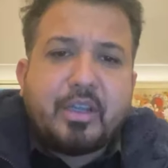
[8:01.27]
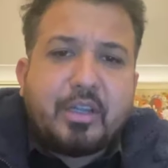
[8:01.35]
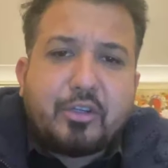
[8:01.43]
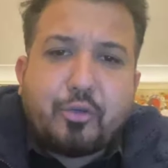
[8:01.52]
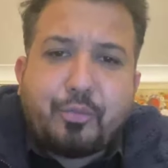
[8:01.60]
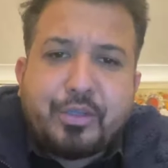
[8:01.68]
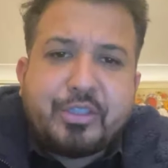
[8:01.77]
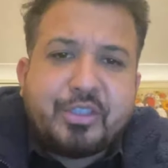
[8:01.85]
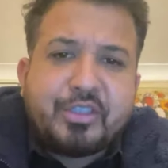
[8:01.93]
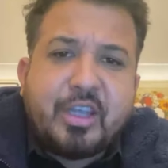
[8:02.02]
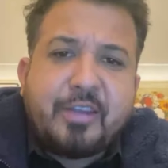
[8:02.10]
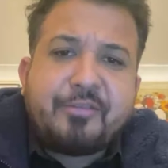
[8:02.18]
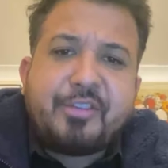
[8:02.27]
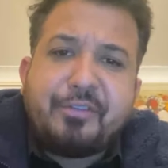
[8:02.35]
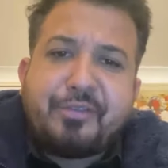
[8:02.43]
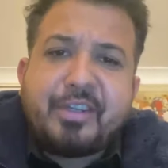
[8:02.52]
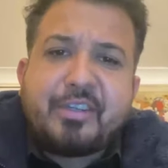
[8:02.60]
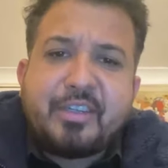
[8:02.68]
corporations have
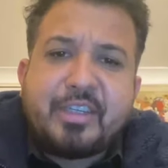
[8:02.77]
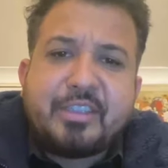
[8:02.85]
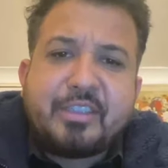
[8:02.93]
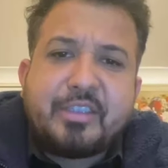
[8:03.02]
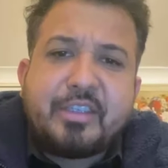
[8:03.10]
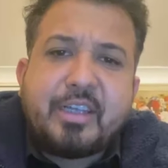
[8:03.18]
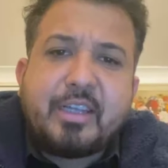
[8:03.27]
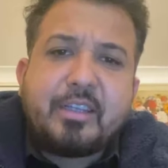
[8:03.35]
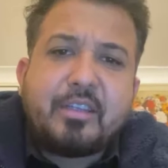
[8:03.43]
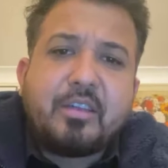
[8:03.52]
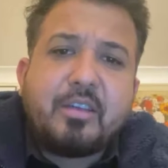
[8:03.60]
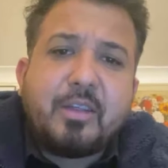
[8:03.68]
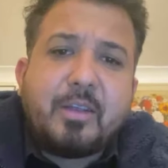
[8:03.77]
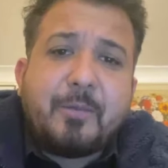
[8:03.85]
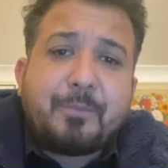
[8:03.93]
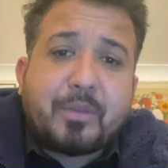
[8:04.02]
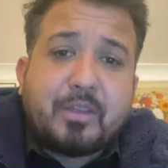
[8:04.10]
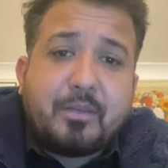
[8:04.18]
different entity, and
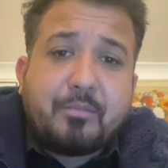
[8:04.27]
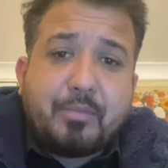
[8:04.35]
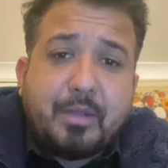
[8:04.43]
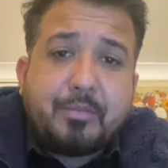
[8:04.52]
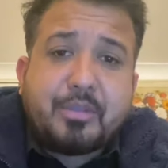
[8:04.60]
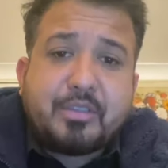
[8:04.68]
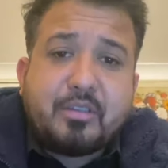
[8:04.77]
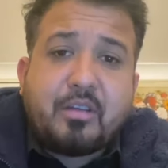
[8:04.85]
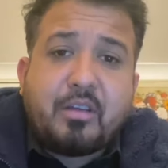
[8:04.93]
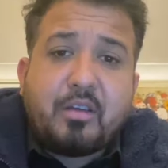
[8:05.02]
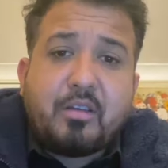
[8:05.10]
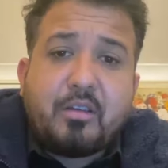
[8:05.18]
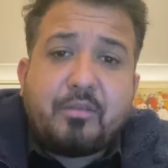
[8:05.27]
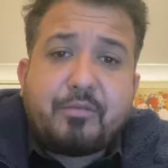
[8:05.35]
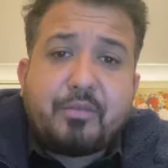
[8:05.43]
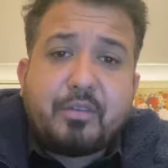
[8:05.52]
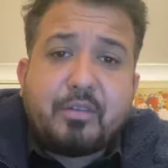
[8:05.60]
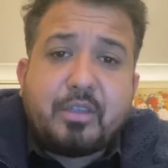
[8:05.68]
the members
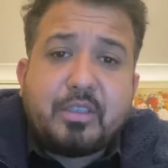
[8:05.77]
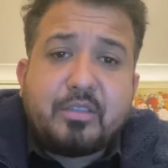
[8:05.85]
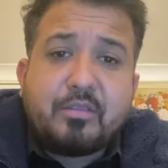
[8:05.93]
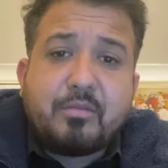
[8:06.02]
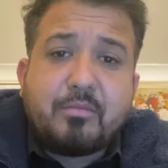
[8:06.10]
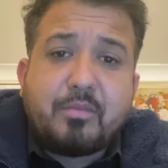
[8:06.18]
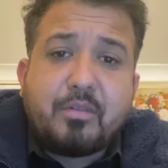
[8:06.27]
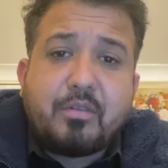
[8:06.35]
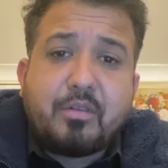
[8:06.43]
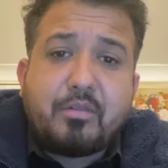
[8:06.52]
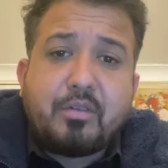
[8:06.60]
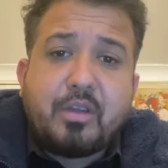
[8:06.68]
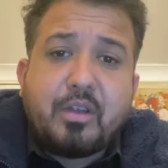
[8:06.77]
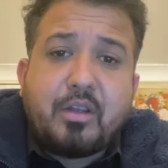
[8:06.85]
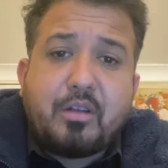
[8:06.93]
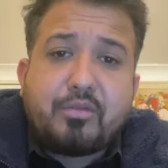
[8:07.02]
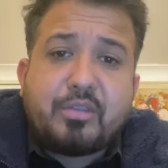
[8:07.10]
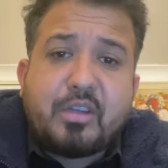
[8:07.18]
of or
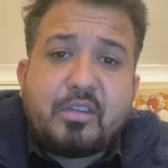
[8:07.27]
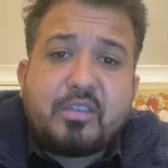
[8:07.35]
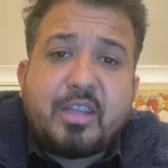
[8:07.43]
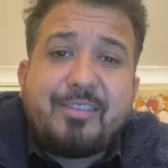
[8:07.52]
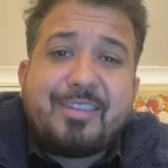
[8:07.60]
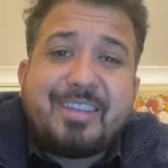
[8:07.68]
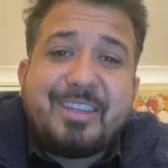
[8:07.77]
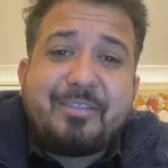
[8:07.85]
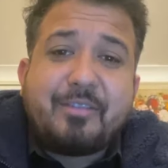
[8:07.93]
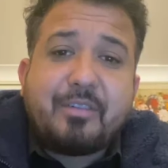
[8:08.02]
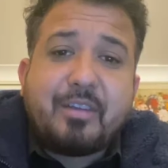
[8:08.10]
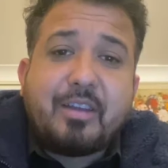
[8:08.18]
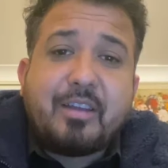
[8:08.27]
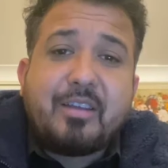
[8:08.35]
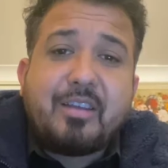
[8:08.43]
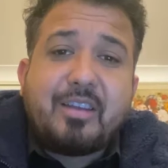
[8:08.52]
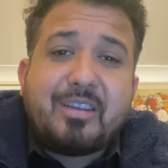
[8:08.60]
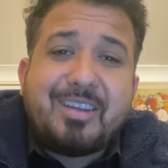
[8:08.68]
outsiders have
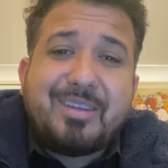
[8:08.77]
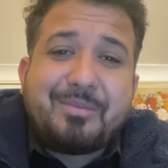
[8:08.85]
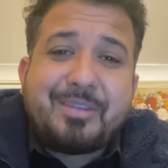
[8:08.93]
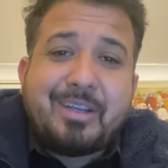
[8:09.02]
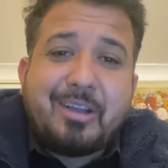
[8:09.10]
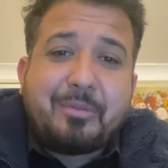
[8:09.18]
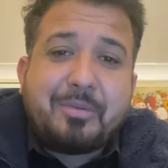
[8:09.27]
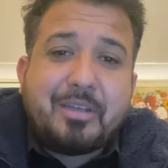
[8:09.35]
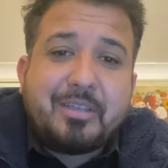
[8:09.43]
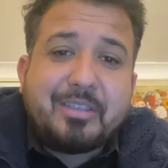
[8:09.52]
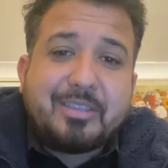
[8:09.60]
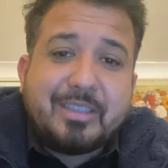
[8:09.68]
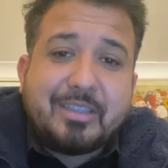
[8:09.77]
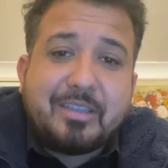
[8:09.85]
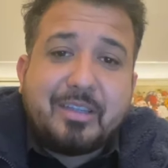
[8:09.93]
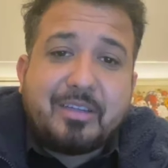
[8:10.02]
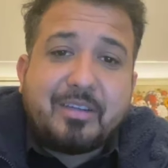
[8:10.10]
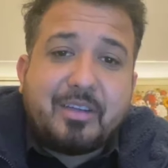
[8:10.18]
limited liabilities in
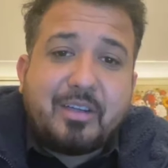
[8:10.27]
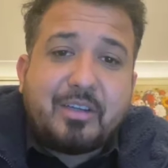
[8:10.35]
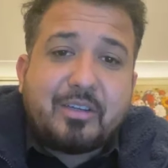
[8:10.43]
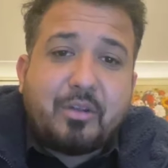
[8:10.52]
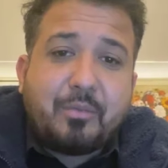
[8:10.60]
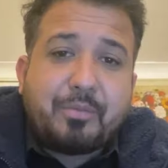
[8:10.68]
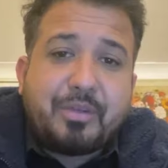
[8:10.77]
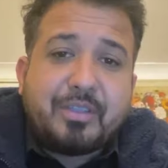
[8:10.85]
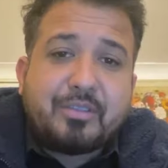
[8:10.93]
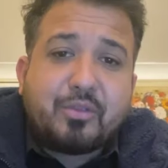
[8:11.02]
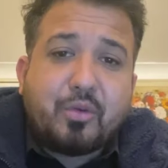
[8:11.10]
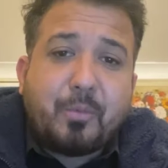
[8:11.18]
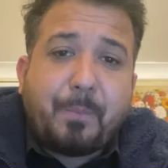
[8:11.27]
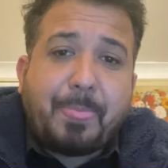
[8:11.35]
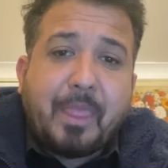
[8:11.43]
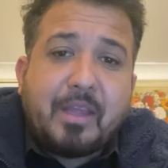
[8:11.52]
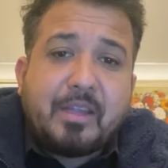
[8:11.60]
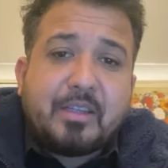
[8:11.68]
their companies. So
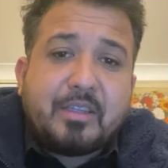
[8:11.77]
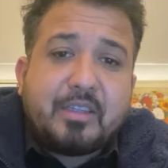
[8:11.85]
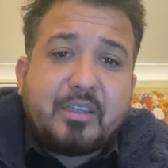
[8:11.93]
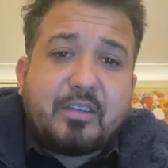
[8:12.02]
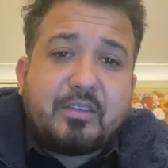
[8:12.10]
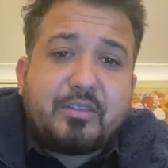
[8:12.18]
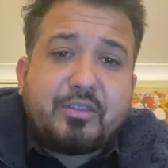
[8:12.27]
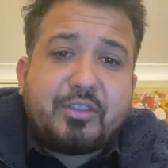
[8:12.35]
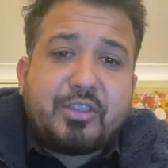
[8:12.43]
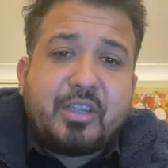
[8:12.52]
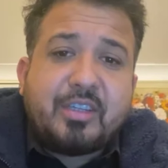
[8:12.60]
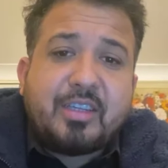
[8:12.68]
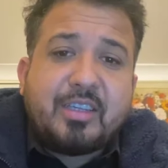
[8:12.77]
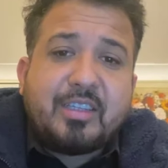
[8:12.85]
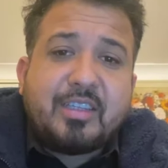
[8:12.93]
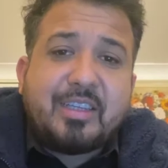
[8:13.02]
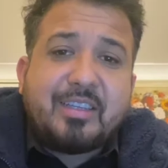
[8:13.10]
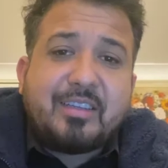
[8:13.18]

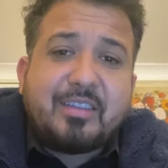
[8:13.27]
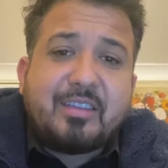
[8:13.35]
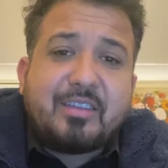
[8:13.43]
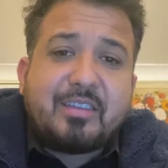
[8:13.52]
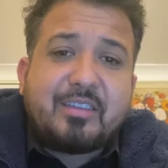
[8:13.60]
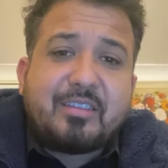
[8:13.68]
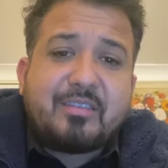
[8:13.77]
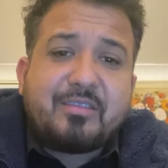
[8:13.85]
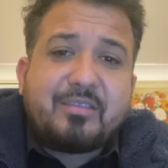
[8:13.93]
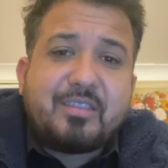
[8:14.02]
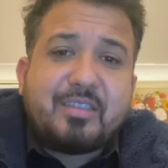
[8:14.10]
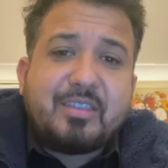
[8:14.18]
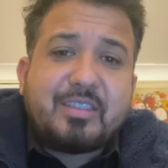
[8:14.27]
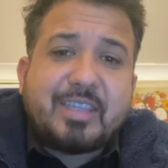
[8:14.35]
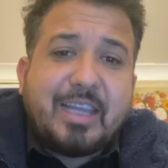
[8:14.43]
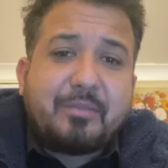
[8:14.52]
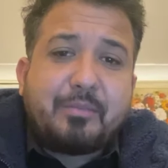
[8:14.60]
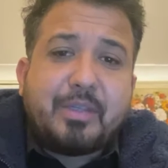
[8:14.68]
generally this
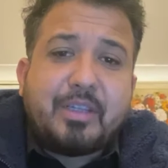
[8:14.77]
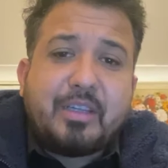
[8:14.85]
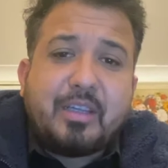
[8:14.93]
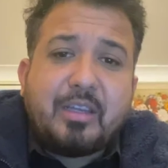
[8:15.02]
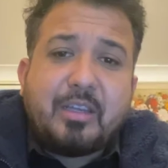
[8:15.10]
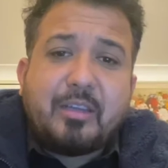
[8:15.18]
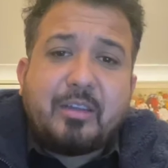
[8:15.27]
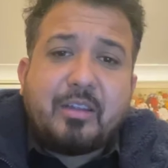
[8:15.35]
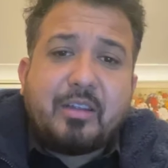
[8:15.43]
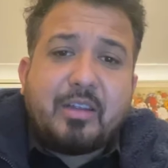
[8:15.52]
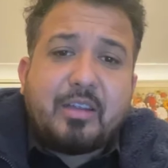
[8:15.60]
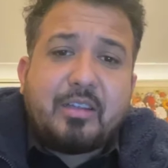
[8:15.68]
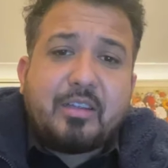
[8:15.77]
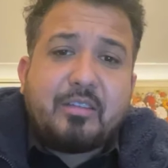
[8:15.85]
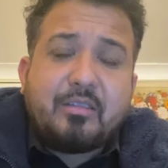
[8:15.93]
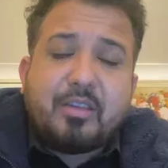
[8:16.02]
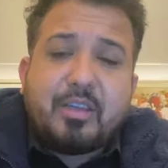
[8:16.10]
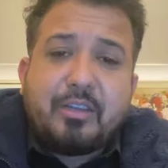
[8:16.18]
can't be
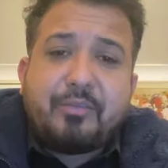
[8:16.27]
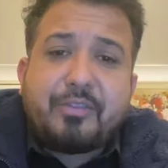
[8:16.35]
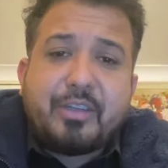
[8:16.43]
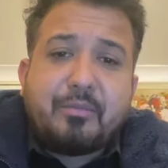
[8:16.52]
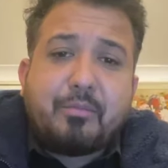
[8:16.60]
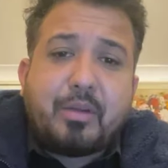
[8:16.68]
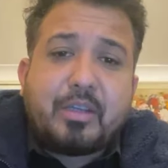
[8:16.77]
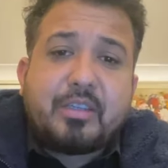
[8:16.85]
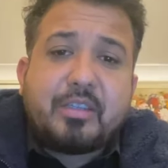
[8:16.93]
lifted, but